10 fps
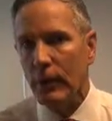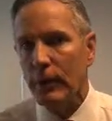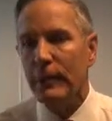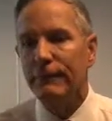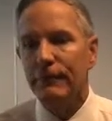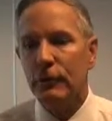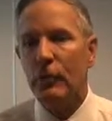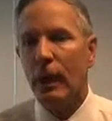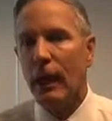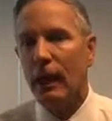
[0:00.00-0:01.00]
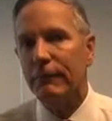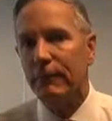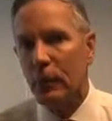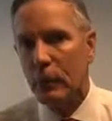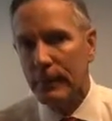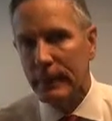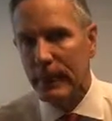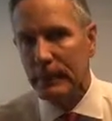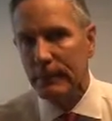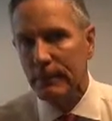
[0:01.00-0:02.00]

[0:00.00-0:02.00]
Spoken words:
If you have permanent